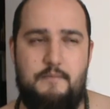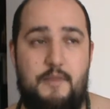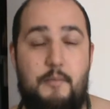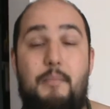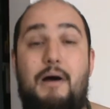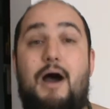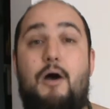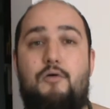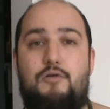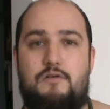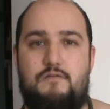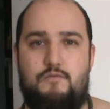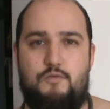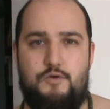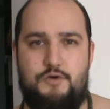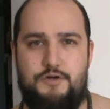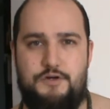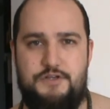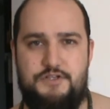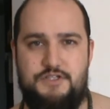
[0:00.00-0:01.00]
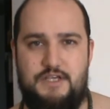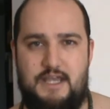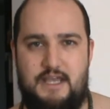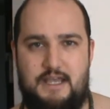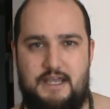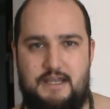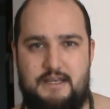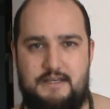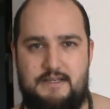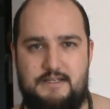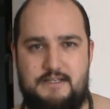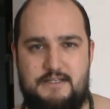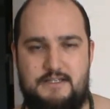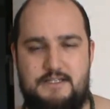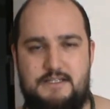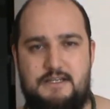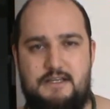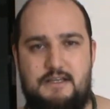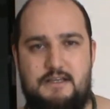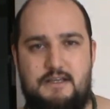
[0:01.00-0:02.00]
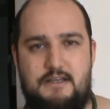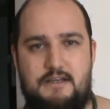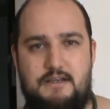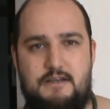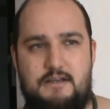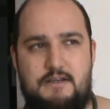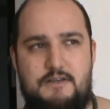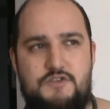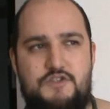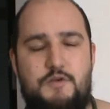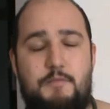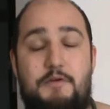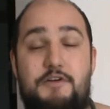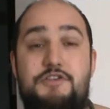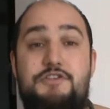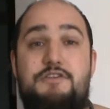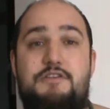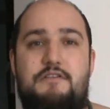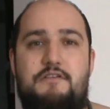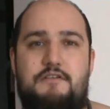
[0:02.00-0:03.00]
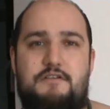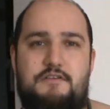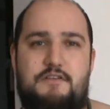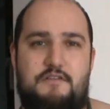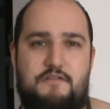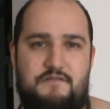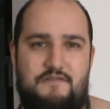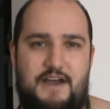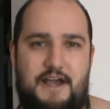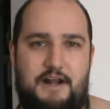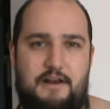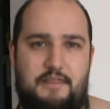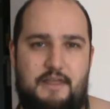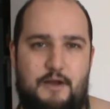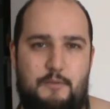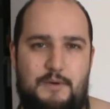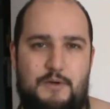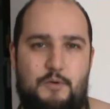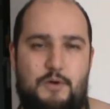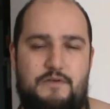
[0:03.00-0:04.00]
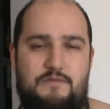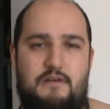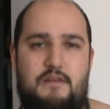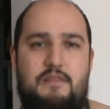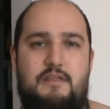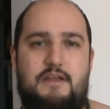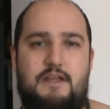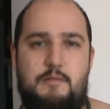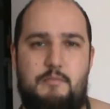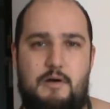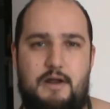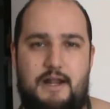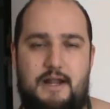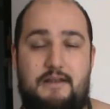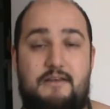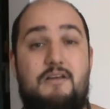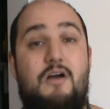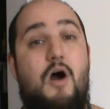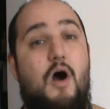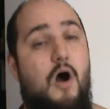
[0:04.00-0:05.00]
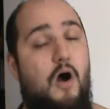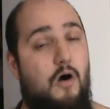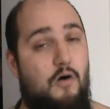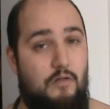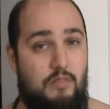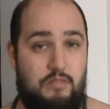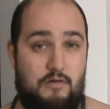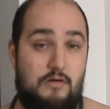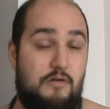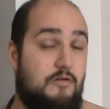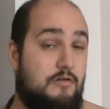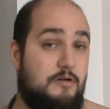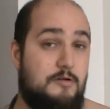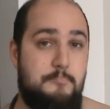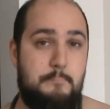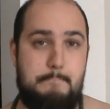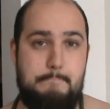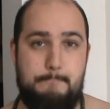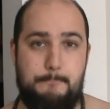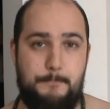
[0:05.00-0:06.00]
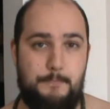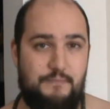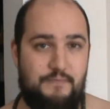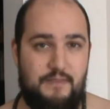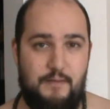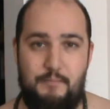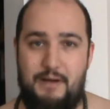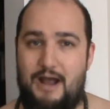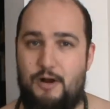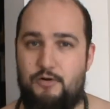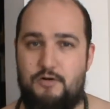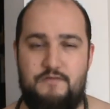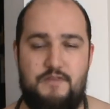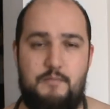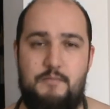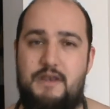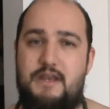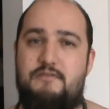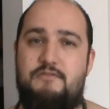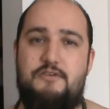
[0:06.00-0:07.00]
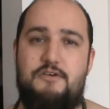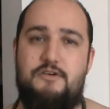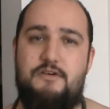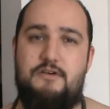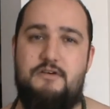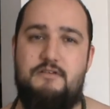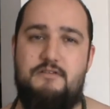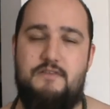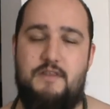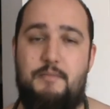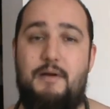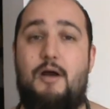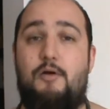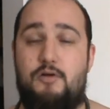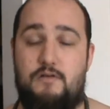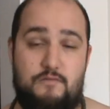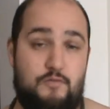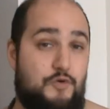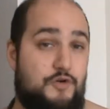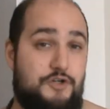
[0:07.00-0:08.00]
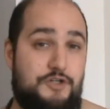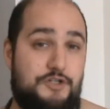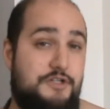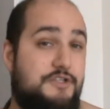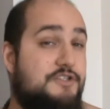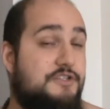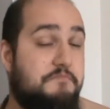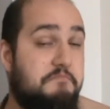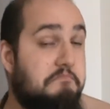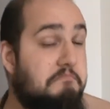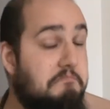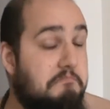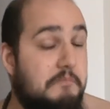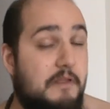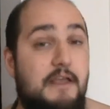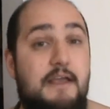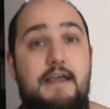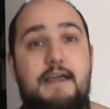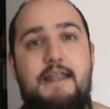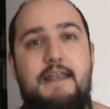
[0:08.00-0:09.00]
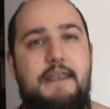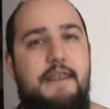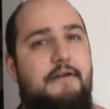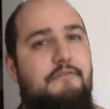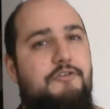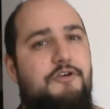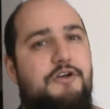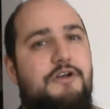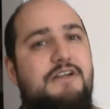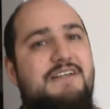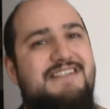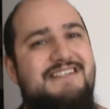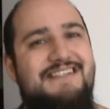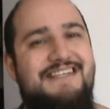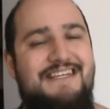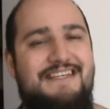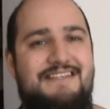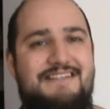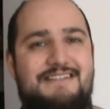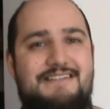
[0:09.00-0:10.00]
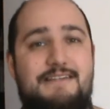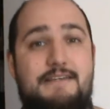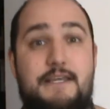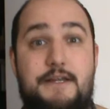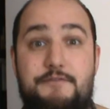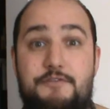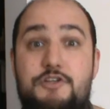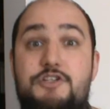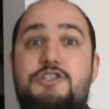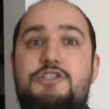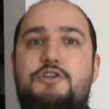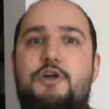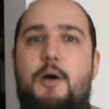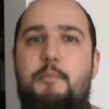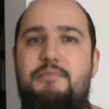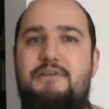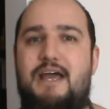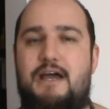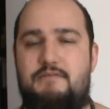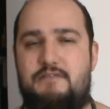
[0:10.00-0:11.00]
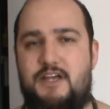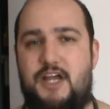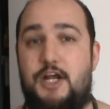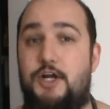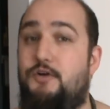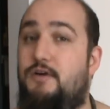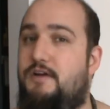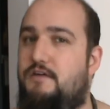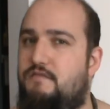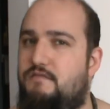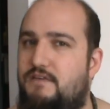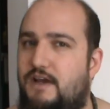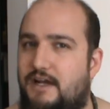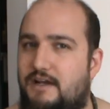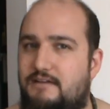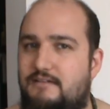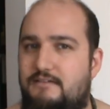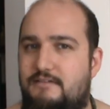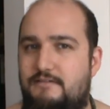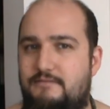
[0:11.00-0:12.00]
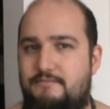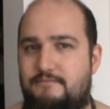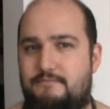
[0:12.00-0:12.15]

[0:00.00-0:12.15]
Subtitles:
power of words, and so much to the fact that we don't even think about it. Although the power of words never ceased, never stopped having a great effect.